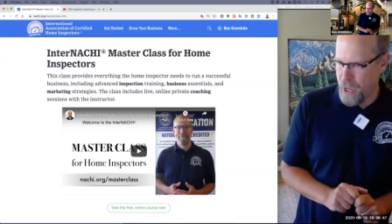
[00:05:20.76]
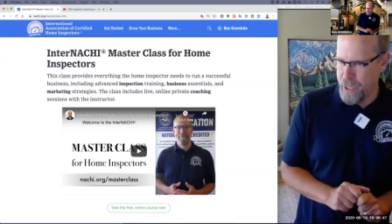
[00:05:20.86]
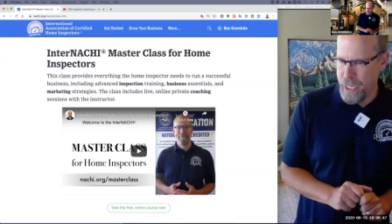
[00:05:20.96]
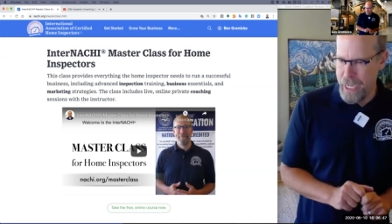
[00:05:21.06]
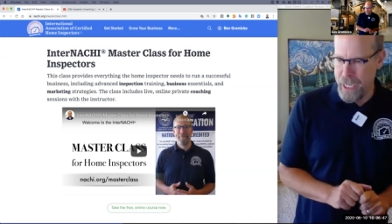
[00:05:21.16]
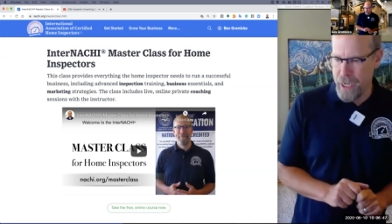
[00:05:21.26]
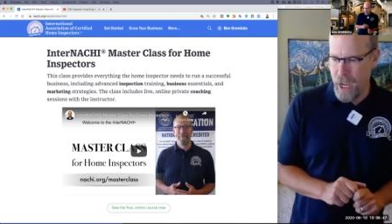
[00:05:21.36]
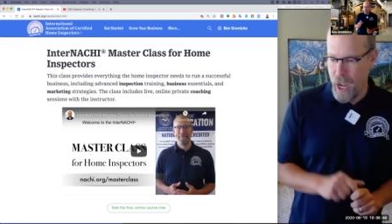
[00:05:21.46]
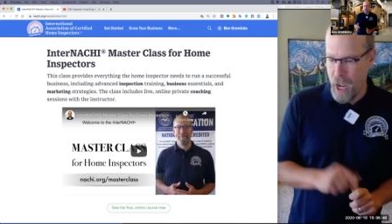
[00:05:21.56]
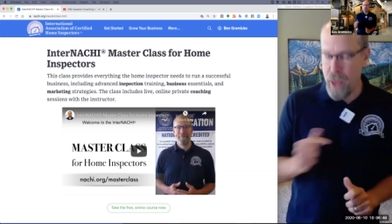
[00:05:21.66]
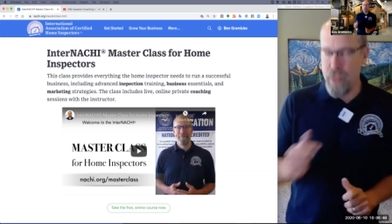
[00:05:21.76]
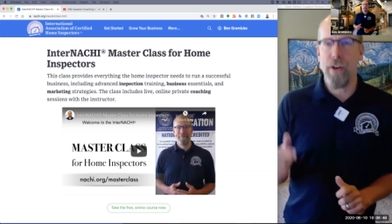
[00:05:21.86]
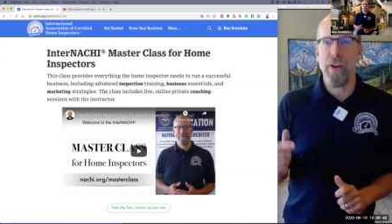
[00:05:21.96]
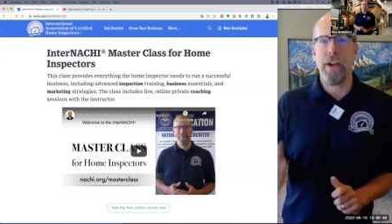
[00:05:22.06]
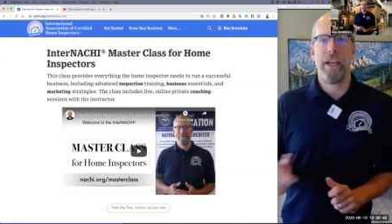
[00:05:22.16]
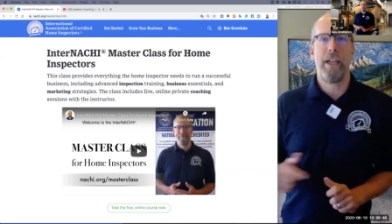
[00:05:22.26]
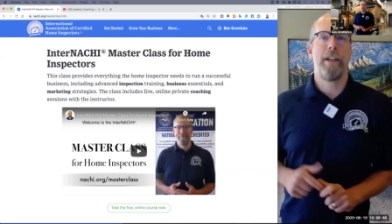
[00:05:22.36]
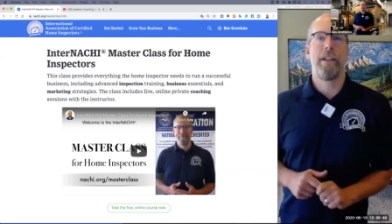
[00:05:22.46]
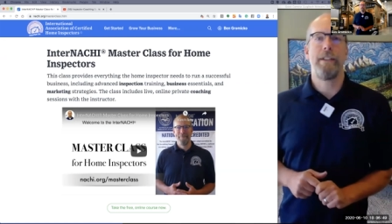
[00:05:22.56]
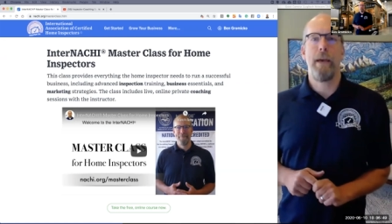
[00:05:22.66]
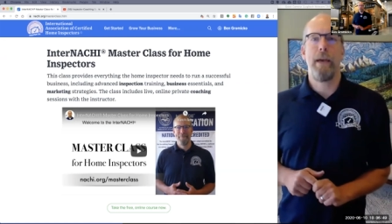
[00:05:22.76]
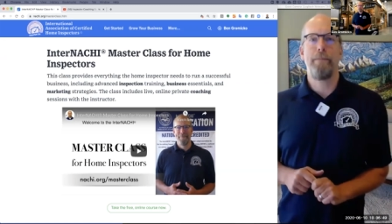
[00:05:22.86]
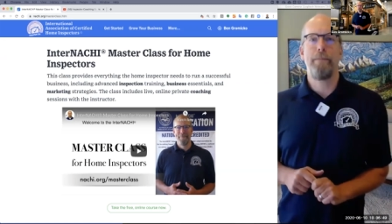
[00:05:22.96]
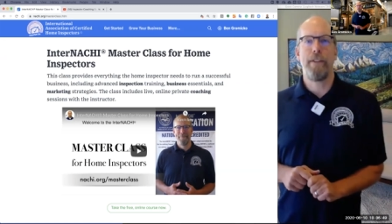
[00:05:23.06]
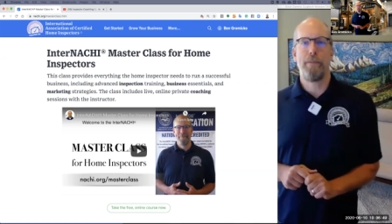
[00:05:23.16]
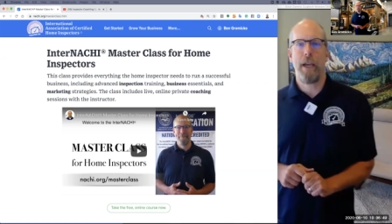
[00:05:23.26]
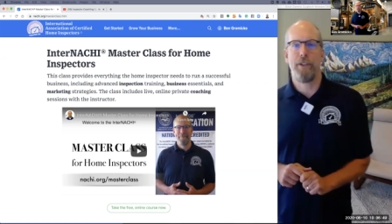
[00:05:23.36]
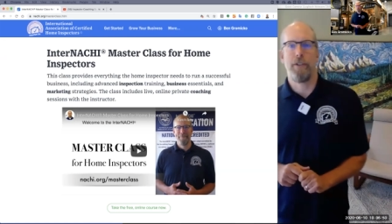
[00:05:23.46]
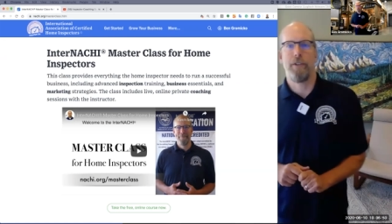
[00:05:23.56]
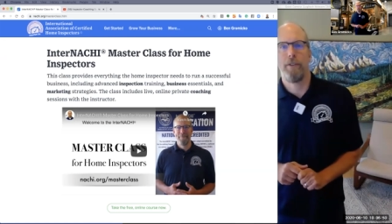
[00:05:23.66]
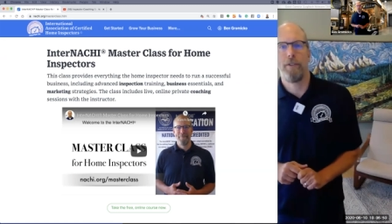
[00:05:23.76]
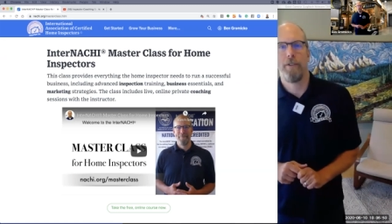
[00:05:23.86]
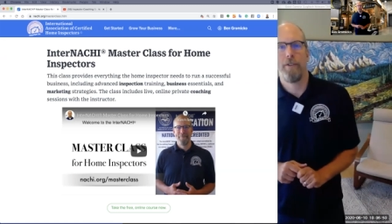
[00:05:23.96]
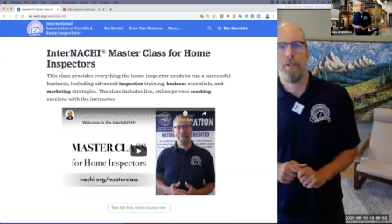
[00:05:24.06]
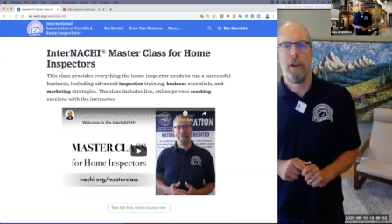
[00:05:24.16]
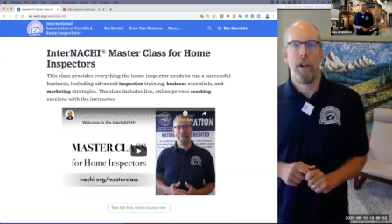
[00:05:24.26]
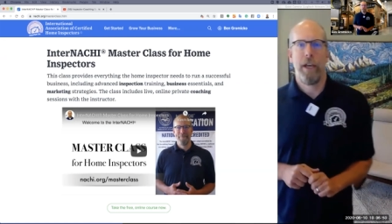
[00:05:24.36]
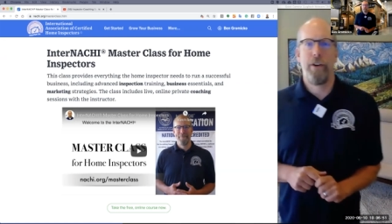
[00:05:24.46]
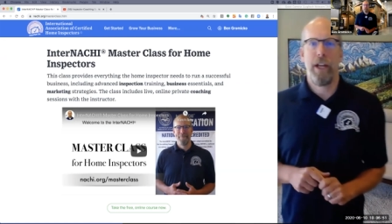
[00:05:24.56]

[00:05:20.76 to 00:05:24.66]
in other uh, types of inspections. So InterNACHI